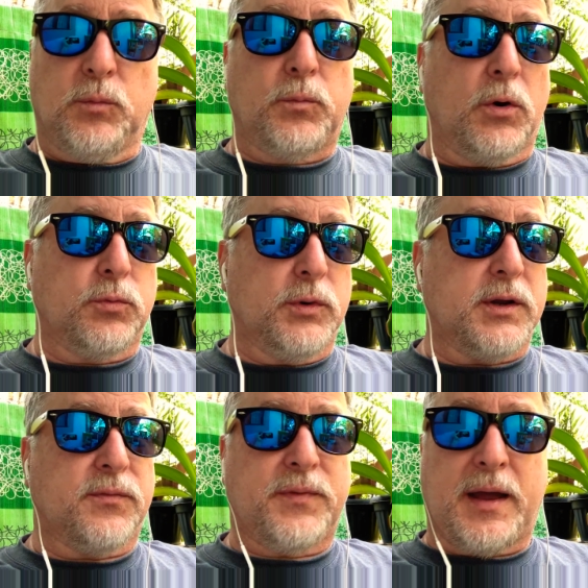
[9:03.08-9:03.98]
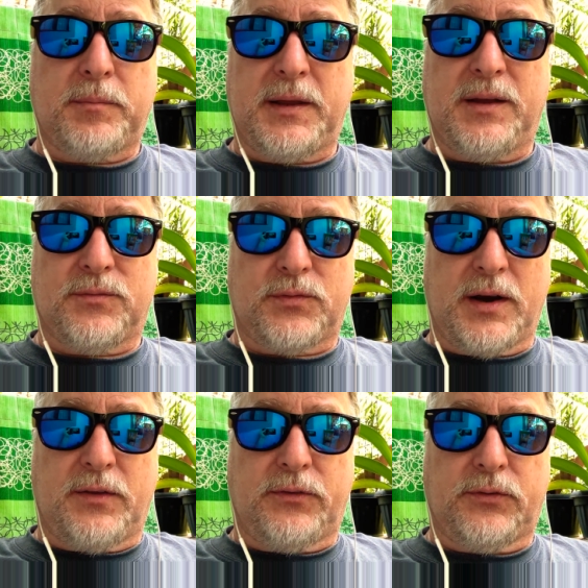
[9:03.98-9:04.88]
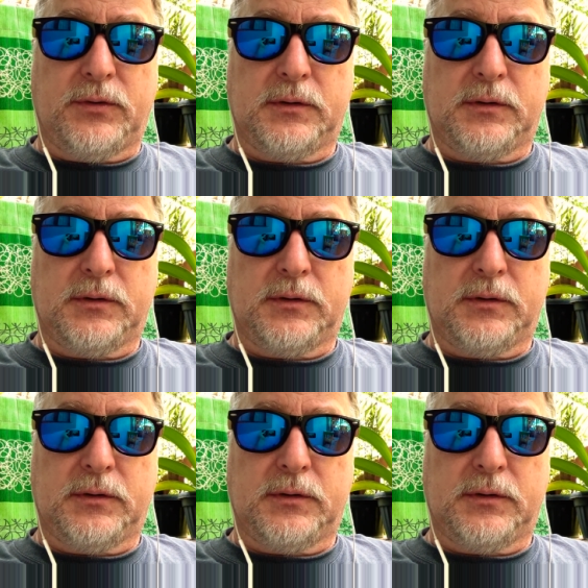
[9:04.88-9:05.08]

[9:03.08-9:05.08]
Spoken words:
both with your family and friends.